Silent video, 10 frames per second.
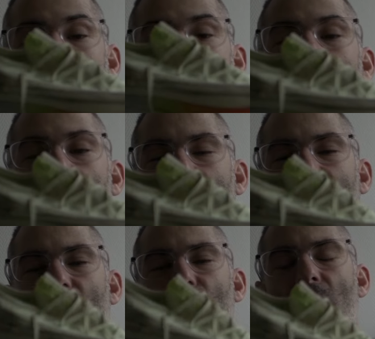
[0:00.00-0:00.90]
quite high. So
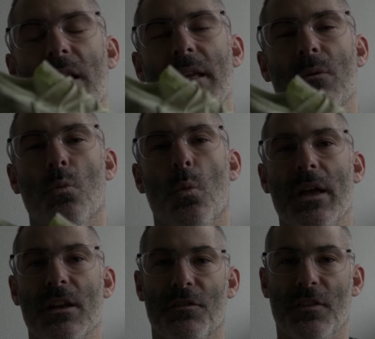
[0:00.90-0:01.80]
it's a really
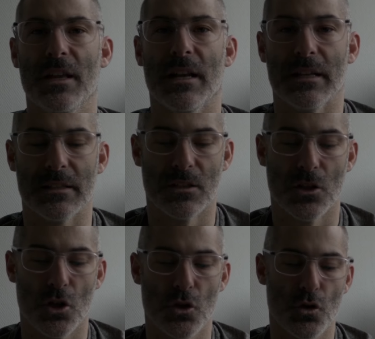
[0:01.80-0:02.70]
weird feeling
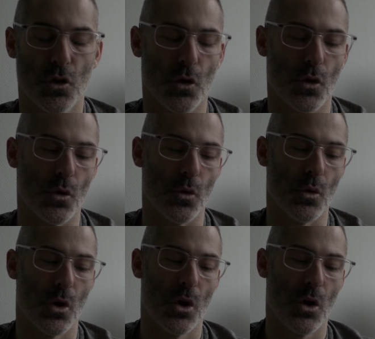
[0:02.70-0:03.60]

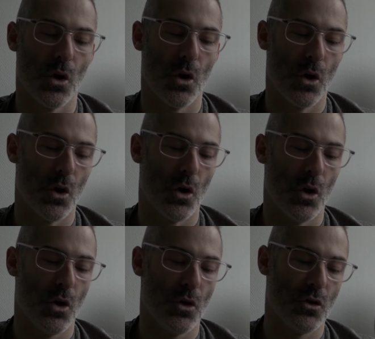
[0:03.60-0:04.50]
to
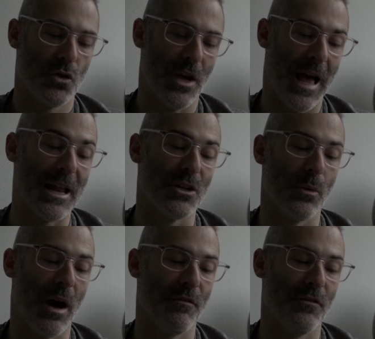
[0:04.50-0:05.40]

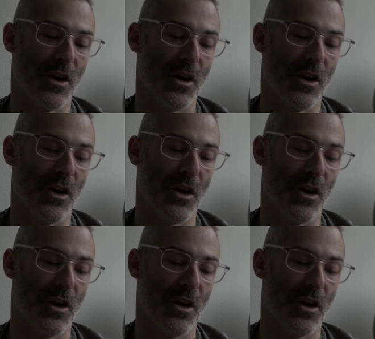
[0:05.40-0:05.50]
handle at